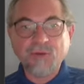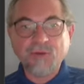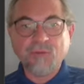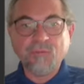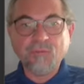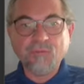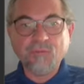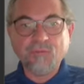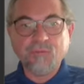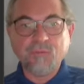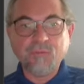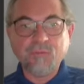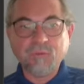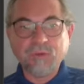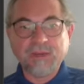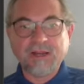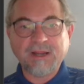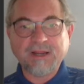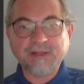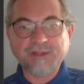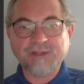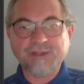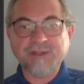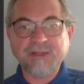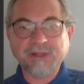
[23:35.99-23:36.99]
would
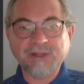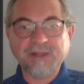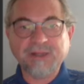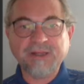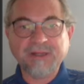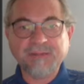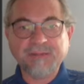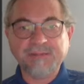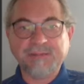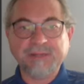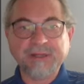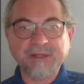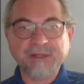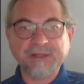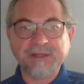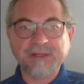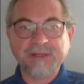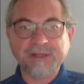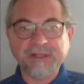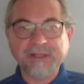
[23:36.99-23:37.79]
actually bring